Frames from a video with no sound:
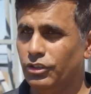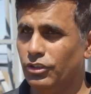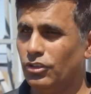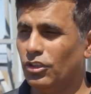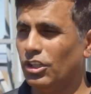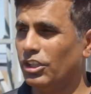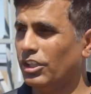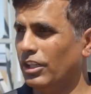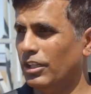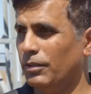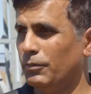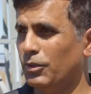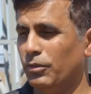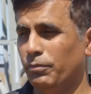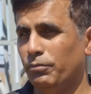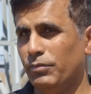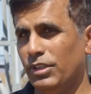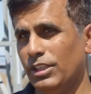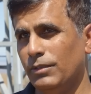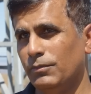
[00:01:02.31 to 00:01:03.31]
You're talking
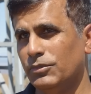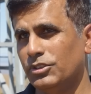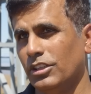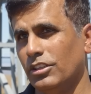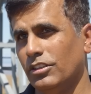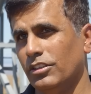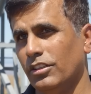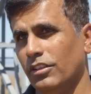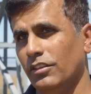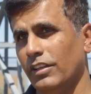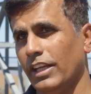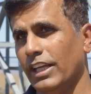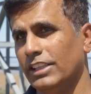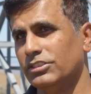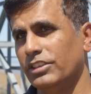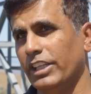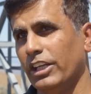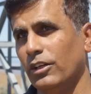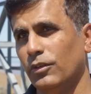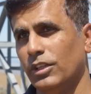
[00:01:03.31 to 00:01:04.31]
about beams that are
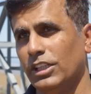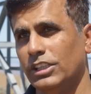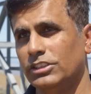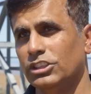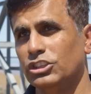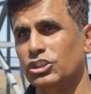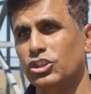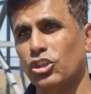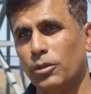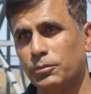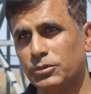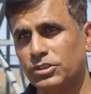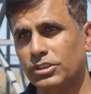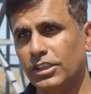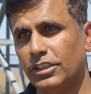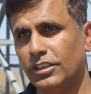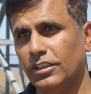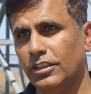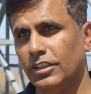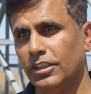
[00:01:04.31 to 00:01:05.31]
as narrow as a
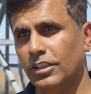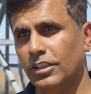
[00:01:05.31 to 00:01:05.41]
chopstick